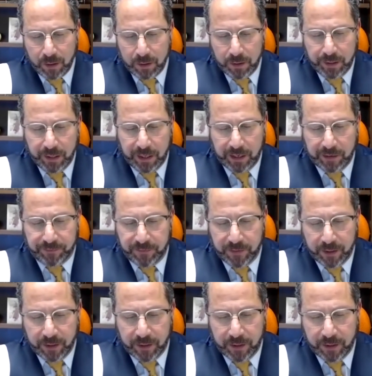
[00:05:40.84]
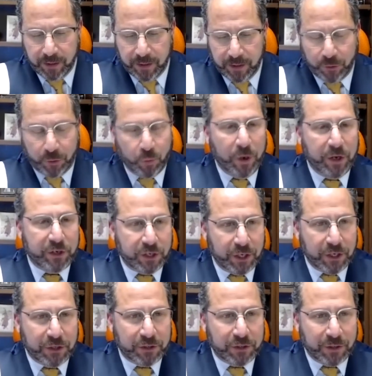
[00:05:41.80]
if these are
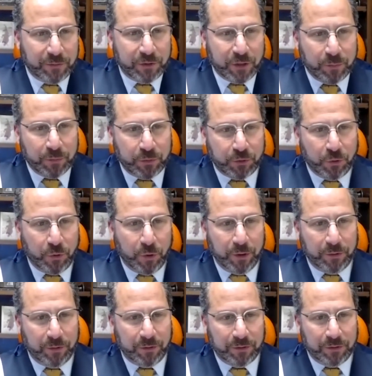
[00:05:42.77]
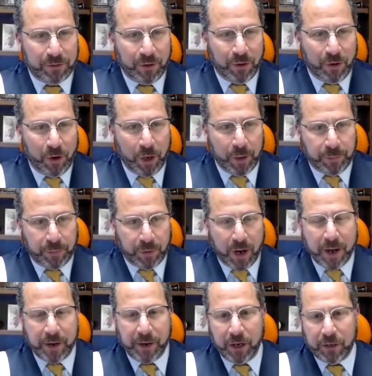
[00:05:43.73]
widgets of some sort, hard
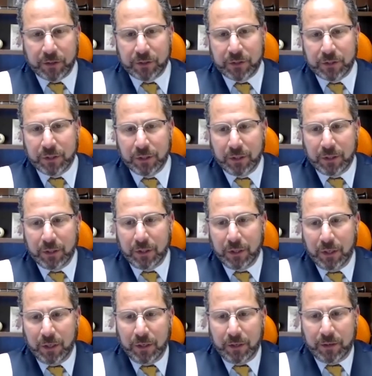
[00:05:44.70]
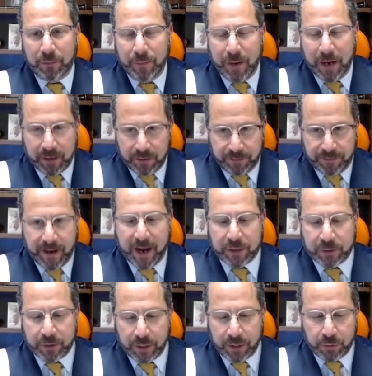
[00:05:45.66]
products,
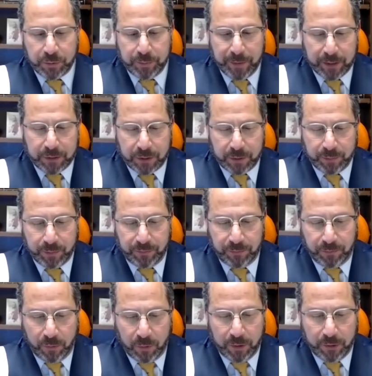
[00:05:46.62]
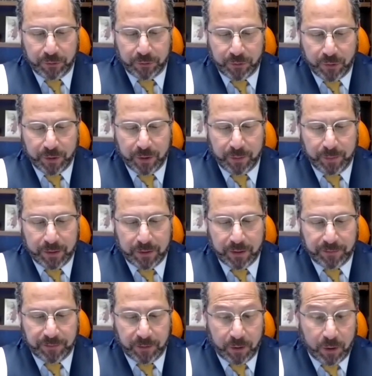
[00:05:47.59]
manufacture, as we mentioned before, is going to be
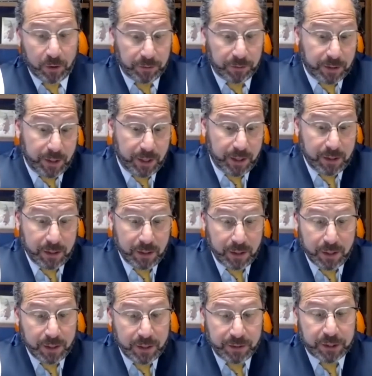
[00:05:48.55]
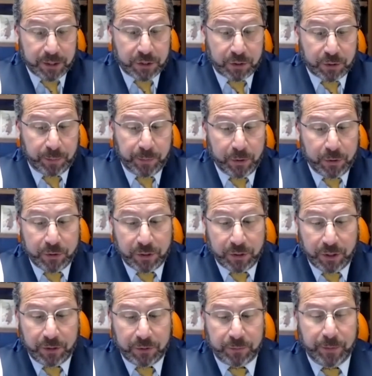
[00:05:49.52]
difficult, and then
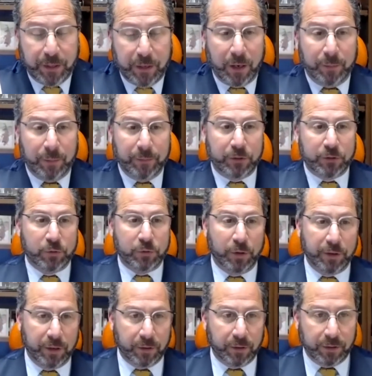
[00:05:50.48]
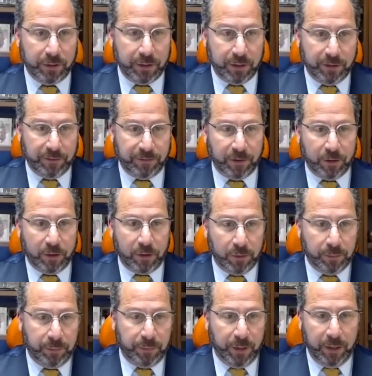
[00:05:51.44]
distribution has become extraordinarily difficult.
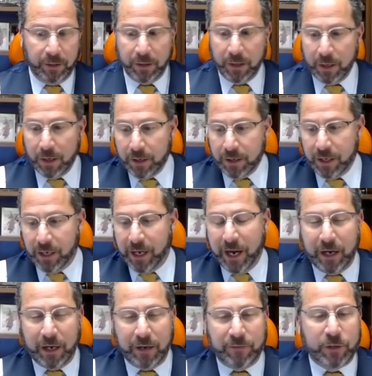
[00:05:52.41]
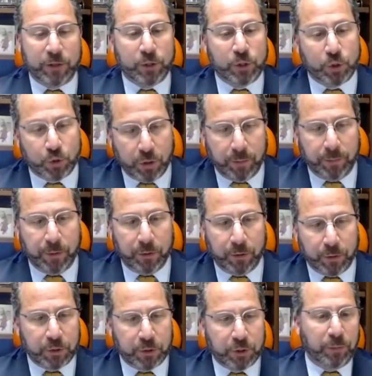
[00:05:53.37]
But you can't even distribute
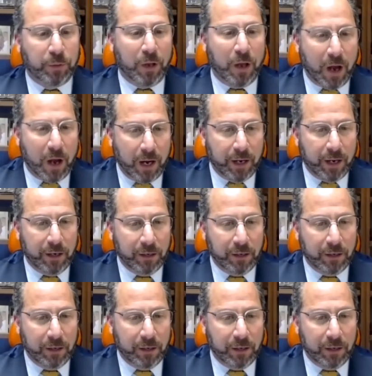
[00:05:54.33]
or supply